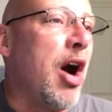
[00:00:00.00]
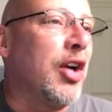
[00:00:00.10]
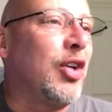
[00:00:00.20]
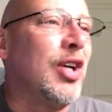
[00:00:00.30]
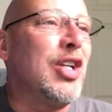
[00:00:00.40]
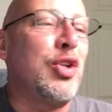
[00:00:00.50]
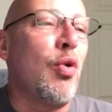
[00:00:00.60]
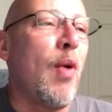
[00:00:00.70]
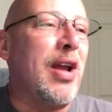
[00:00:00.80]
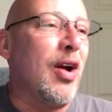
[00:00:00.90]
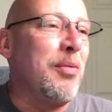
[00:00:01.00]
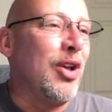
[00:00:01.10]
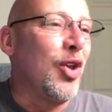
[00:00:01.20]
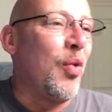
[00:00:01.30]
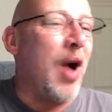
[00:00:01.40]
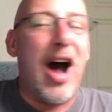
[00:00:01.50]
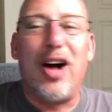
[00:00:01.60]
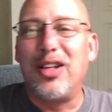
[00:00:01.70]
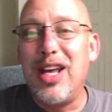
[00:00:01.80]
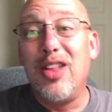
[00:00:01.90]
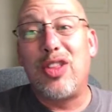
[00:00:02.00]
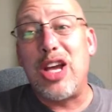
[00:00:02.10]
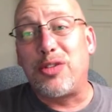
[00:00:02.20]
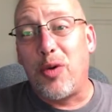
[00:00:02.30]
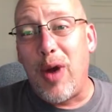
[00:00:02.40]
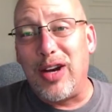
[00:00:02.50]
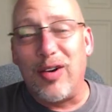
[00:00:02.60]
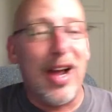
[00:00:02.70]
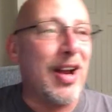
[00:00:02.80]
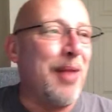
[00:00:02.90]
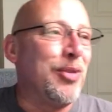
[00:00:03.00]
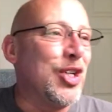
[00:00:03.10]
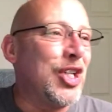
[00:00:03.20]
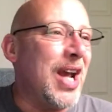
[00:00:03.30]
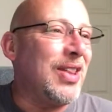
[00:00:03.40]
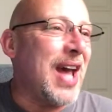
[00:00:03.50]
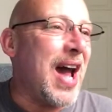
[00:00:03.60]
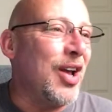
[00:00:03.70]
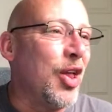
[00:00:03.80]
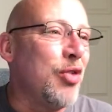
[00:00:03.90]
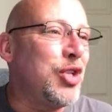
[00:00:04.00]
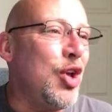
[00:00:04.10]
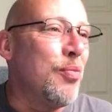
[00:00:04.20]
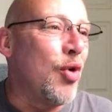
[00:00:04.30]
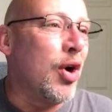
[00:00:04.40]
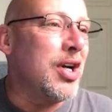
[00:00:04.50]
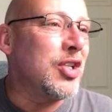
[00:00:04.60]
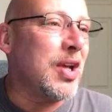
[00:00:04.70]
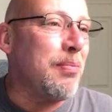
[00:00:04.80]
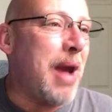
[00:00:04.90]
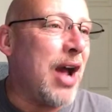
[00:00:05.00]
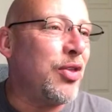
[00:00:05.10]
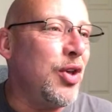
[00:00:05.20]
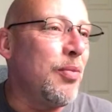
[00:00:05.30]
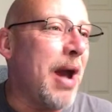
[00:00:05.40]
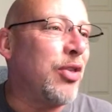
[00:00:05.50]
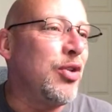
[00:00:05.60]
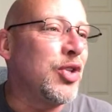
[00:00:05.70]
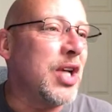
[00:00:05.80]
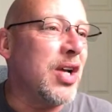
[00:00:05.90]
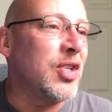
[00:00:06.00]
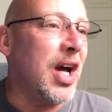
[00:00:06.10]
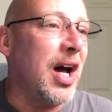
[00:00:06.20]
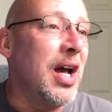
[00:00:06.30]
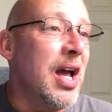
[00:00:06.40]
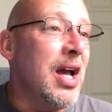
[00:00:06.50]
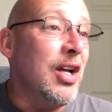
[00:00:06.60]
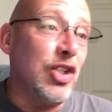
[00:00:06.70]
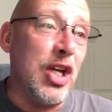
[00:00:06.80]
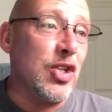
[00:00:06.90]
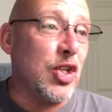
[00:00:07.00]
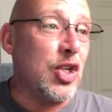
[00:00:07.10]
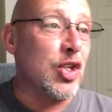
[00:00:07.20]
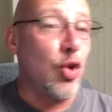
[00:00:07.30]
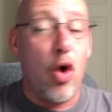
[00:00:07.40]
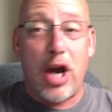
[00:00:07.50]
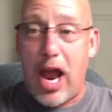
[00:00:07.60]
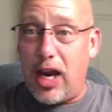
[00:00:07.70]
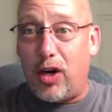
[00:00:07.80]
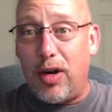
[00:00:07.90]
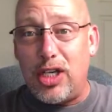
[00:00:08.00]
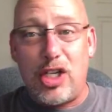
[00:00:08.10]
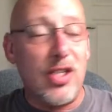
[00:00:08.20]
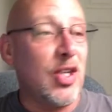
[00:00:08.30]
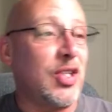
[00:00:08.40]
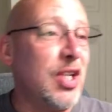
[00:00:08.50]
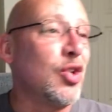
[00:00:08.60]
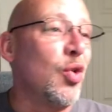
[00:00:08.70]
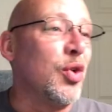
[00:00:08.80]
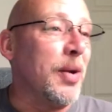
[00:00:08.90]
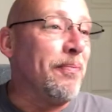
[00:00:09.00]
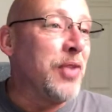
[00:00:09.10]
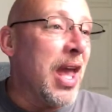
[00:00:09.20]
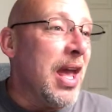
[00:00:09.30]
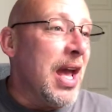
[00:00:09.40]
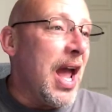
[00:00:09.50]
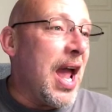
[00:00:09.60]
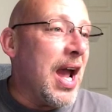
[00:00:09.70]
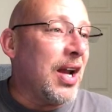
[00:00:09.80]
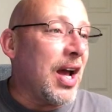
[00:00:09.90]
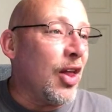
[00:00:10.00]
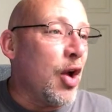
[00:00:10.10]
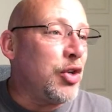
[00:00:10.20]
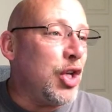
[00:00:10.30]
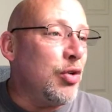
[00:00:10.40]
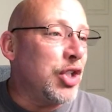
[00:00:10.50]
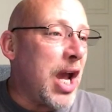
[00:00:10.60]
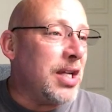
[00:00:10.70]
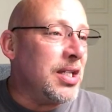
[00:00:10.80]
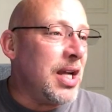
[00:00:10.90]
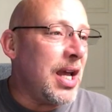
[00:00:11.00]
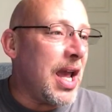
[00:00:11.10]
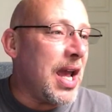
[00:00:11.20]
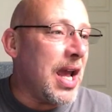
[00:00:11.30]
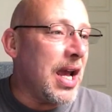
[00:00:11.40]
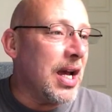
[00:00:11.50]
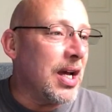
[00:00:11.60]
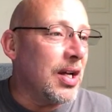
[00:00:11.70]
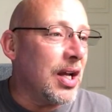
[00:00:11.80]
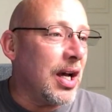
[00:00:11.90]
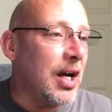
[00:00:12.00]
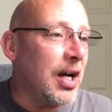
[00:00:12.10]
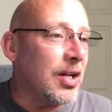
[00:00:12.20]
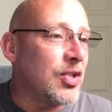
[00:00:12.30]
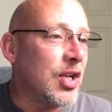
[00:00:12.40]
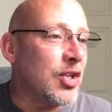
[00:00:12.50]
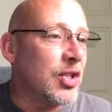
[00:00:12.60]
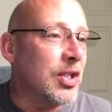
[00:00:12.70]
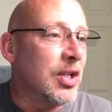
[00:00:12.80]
uh, come on, Chris, you were waiting on me a little while. Thanks for waiting around. I appreciate that. Hello to you, Boris and Matthew. Matthew says, uh, Jesus is Lord. I agree. Jesus is Lord. And uh, hello to you, Jaden. And uh, says,